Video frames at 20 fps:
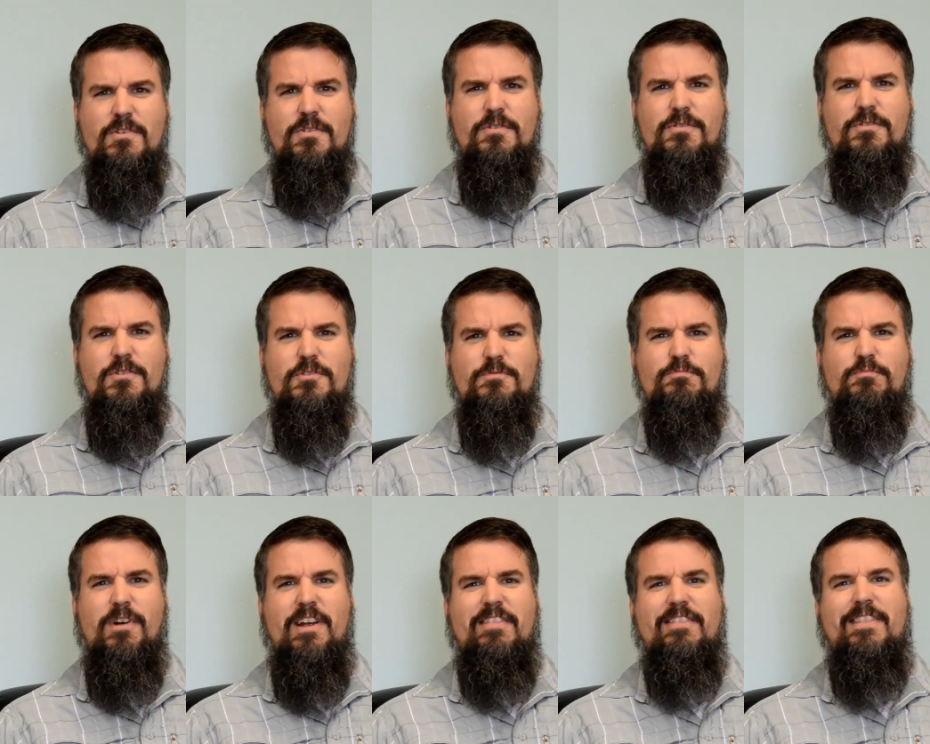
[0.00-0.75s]
Who does
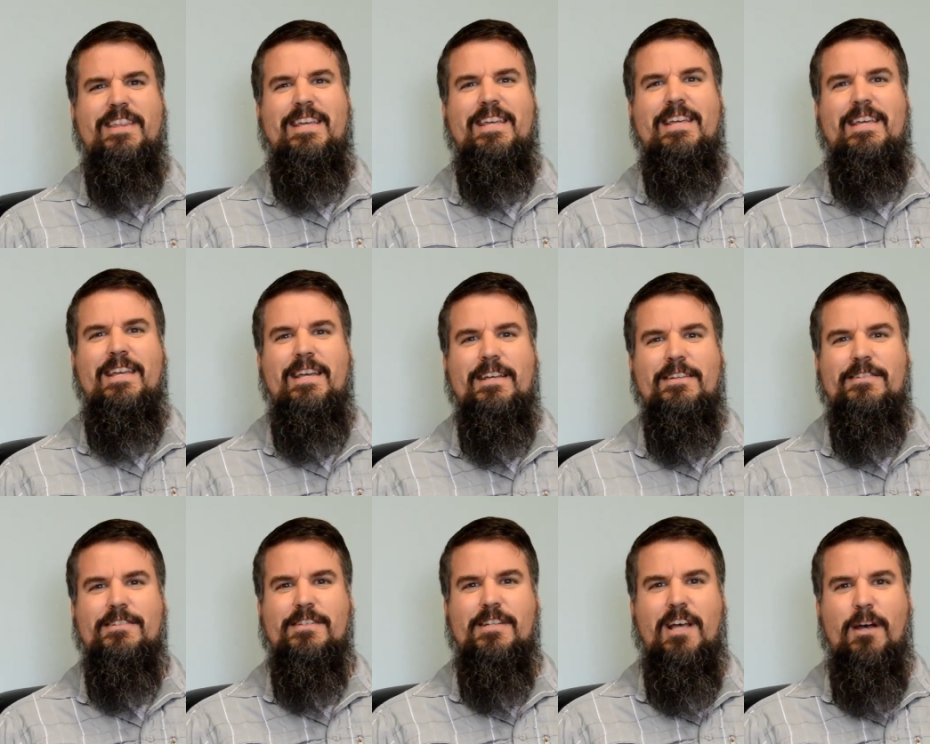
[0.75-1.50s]
Brent think he
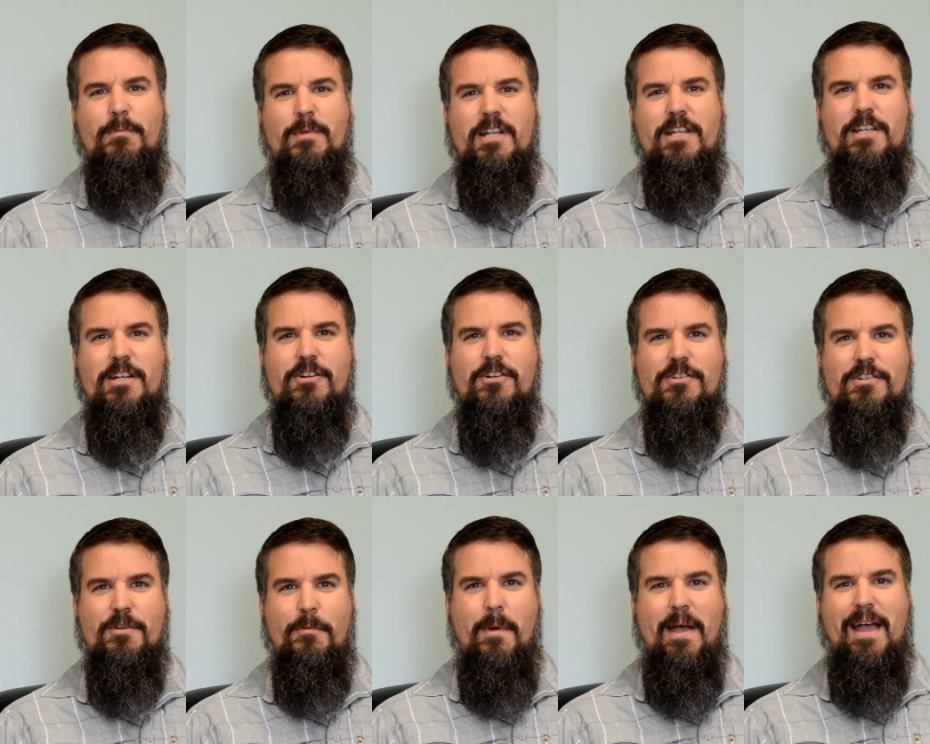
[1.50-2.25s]
is? Coming in
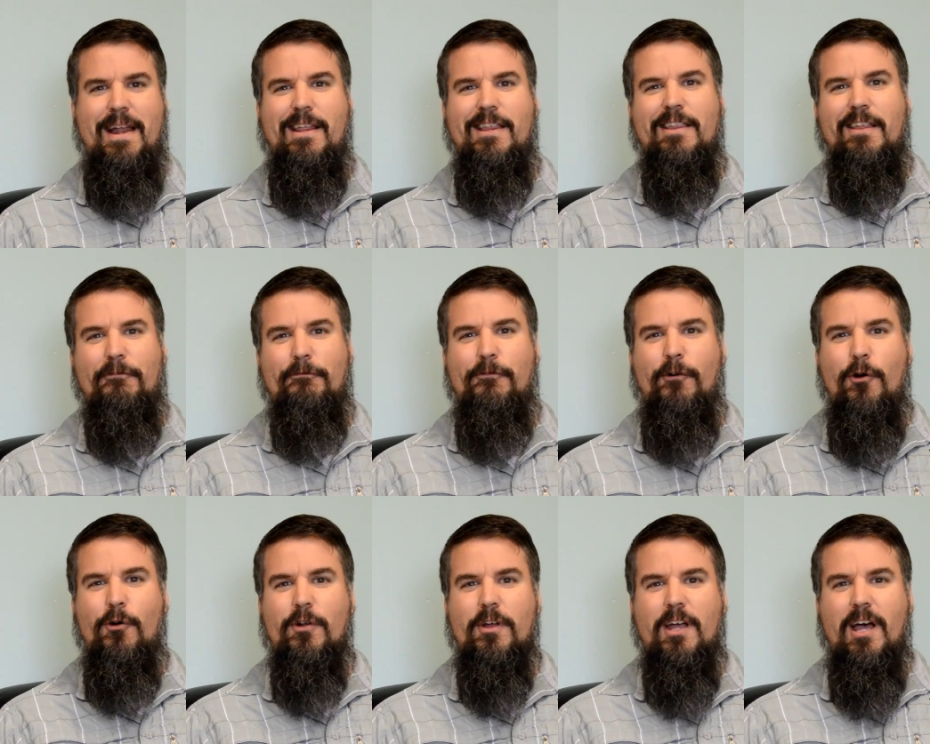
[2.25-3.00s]
here demanding the
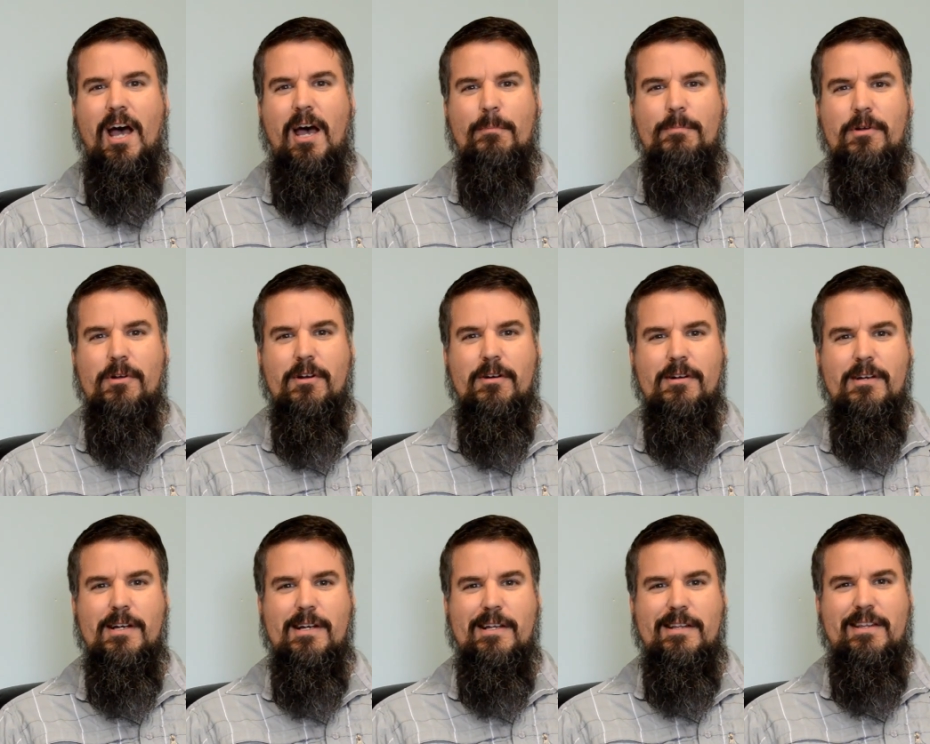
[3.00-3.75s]

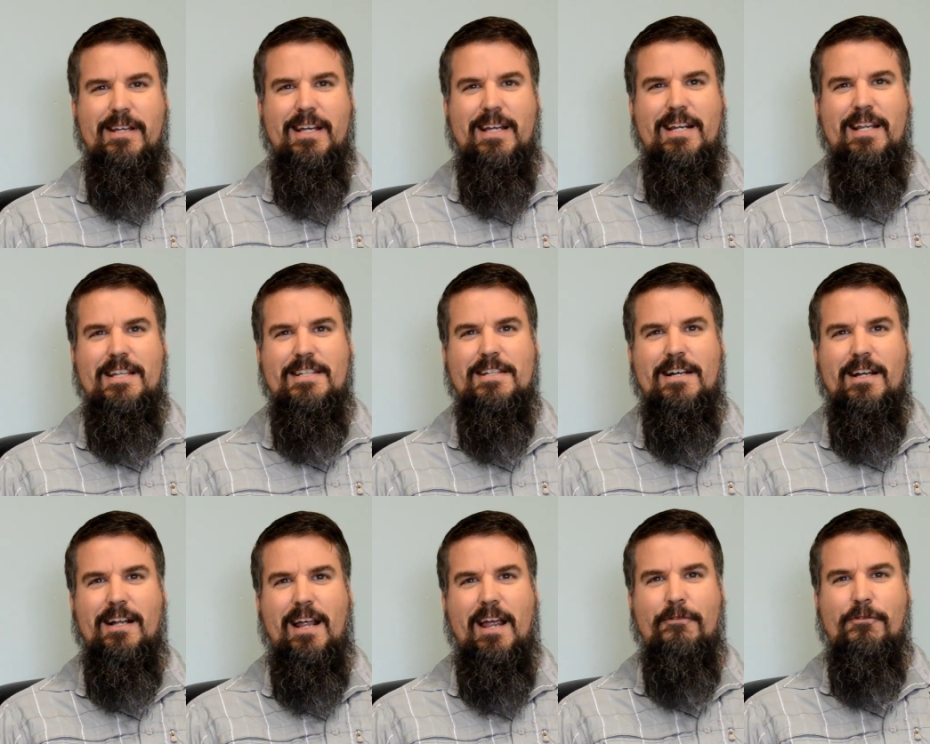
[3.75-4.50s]
photocopier, thinking he's
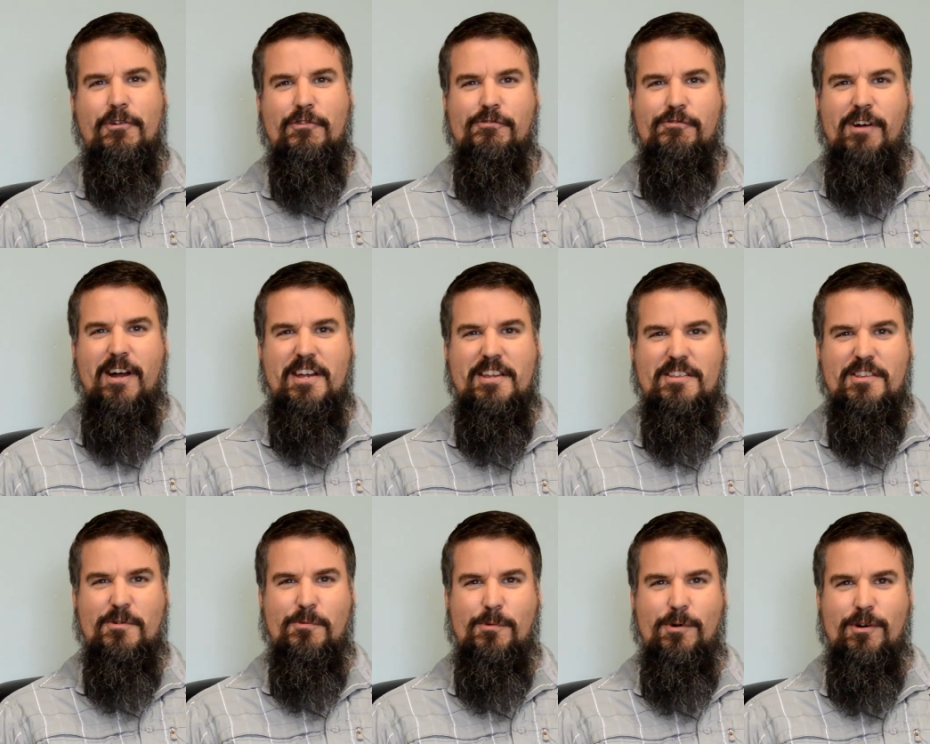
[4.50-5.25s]
got every right
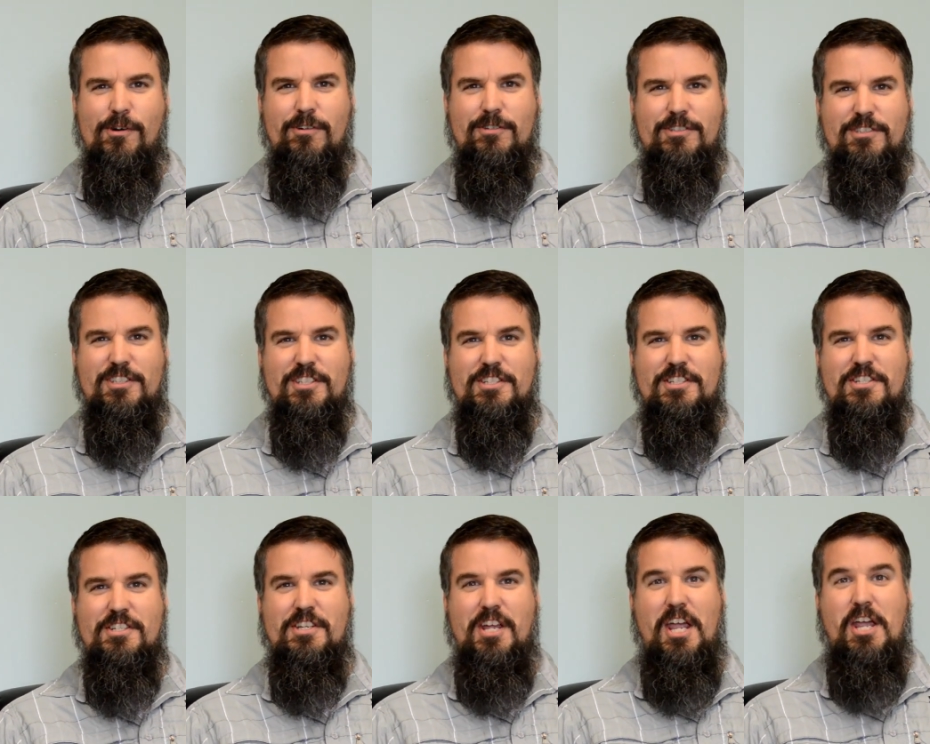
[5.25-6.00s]
in the world to
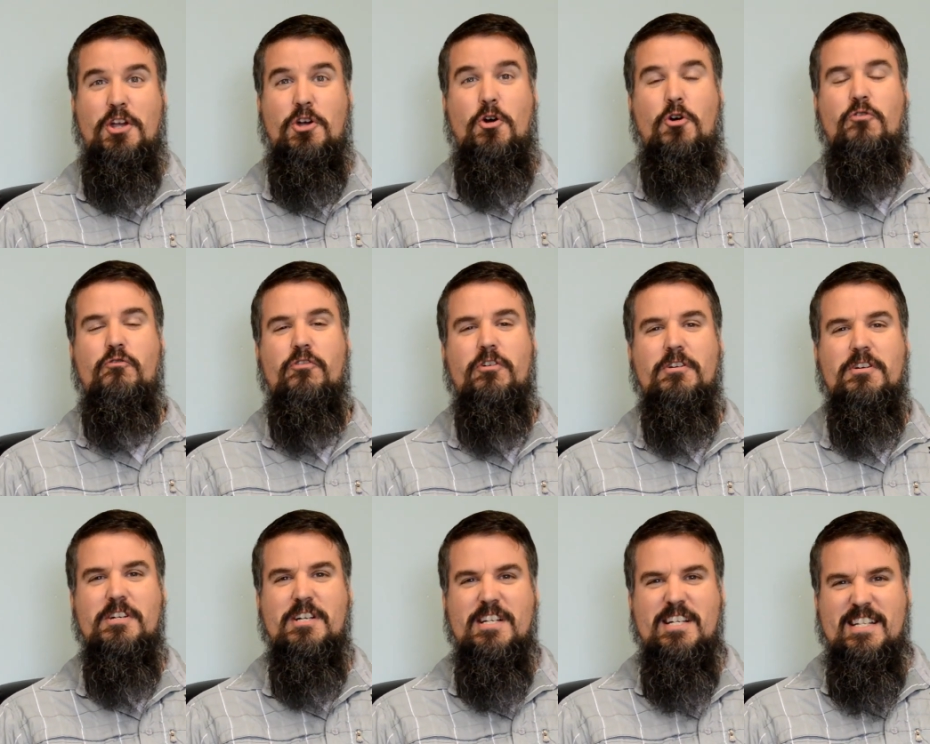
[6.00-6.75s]
just take
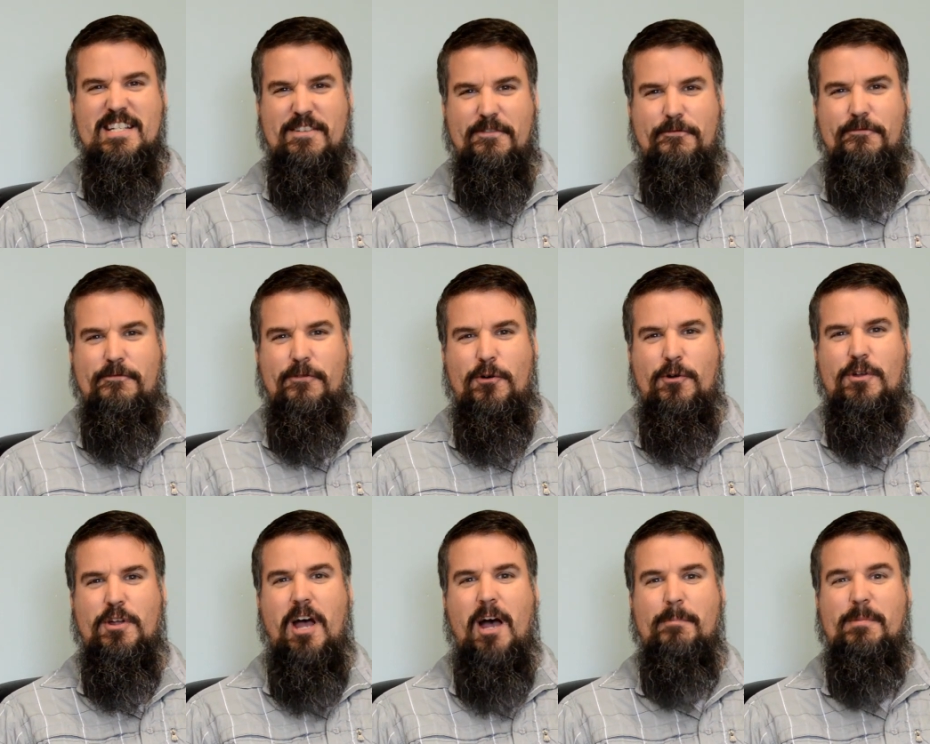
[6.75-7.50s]
over the
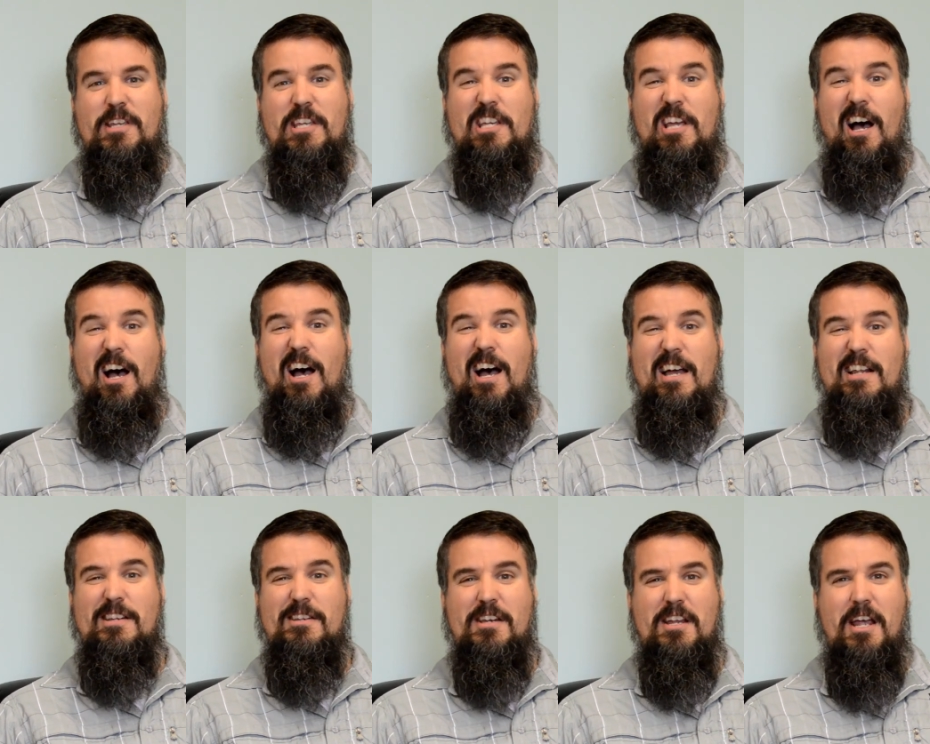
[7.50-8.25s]
photocopy
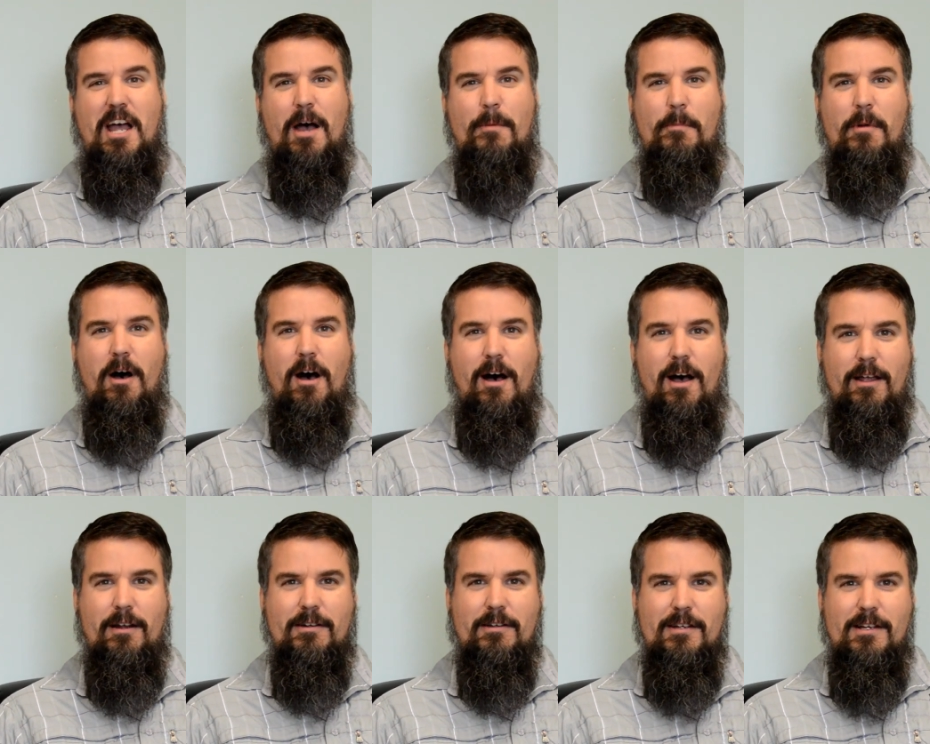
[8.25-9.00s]
god? Come
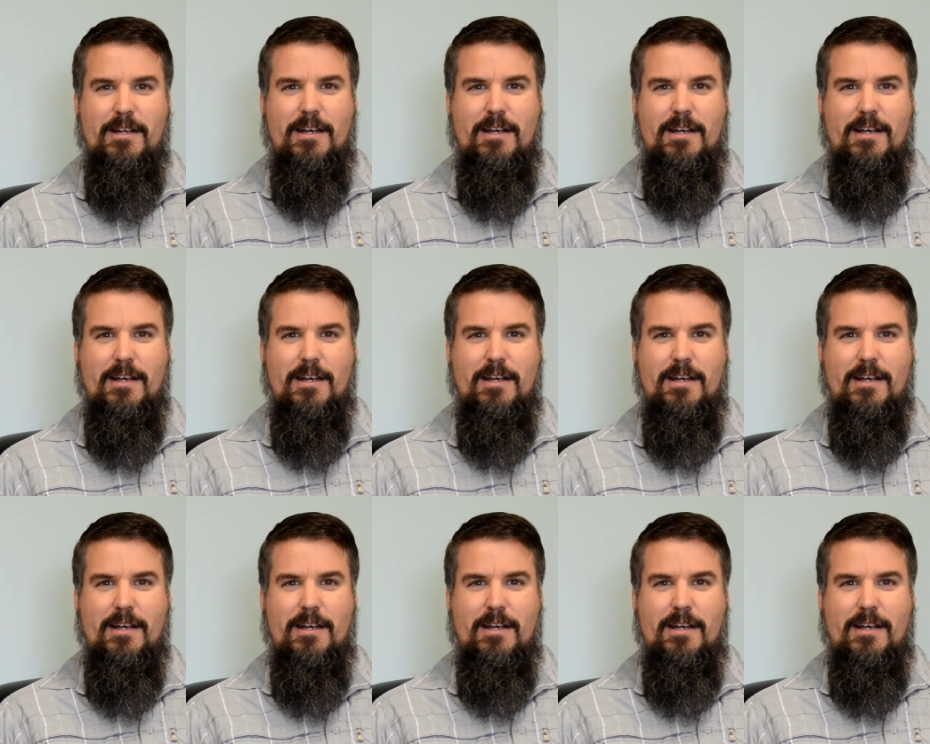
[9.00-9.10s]
on.